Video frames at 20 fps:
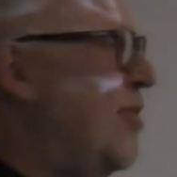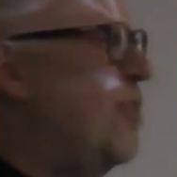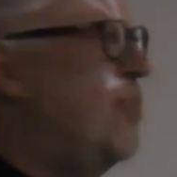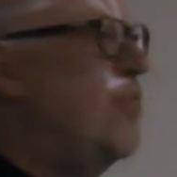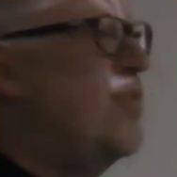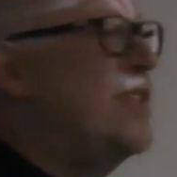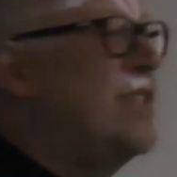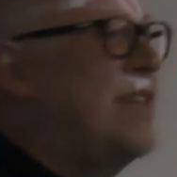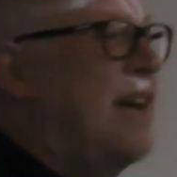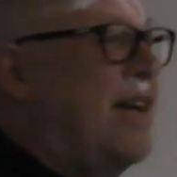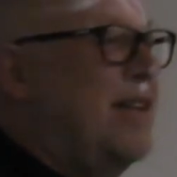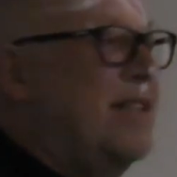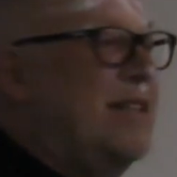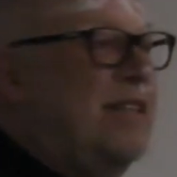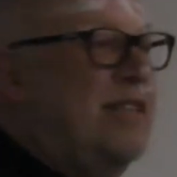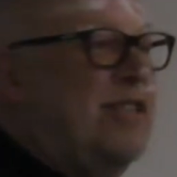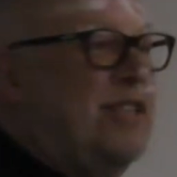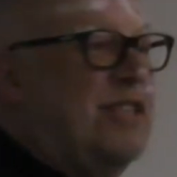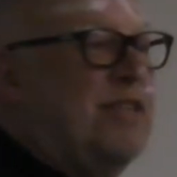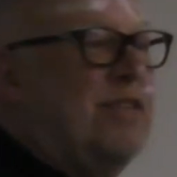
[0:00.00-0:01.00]
were
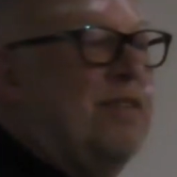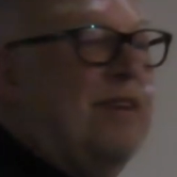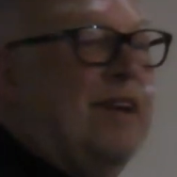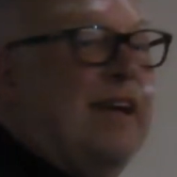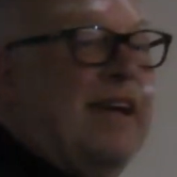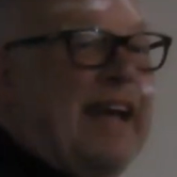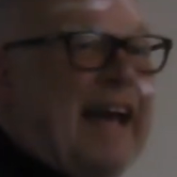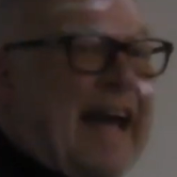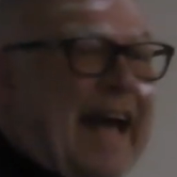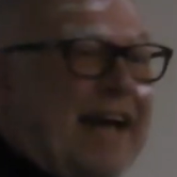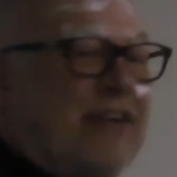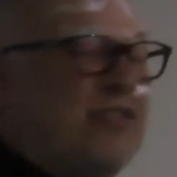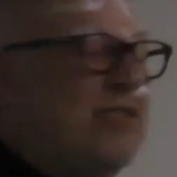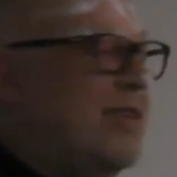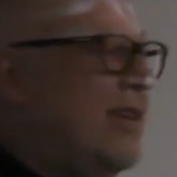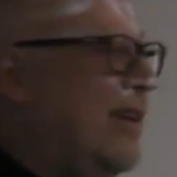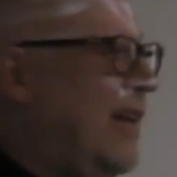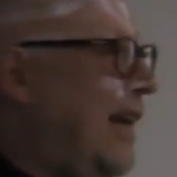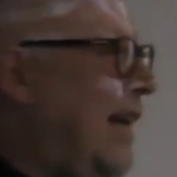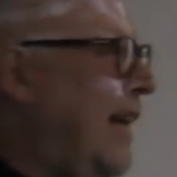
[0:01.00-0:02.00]
starting to
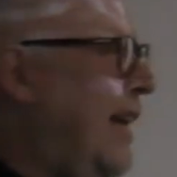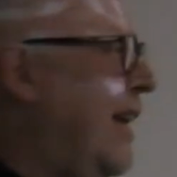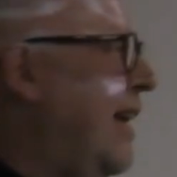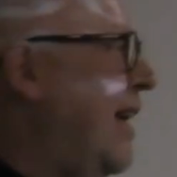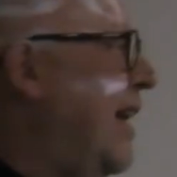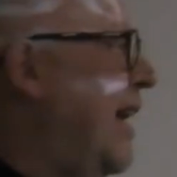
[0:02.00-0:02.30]
actually